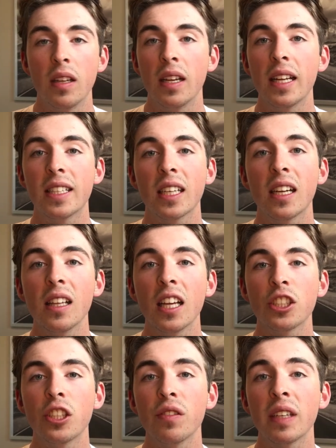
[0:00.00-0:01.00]
It's a
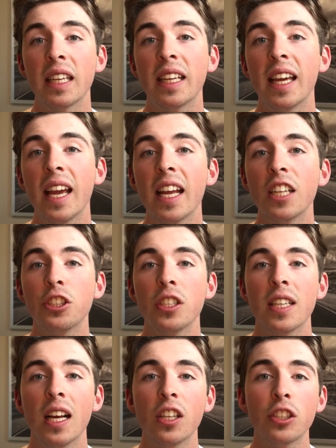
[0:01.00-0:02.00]
collection of engaged,
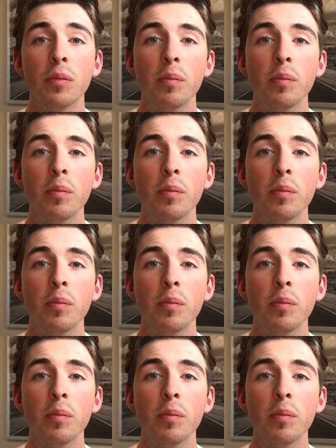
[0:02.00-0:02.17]
intelligent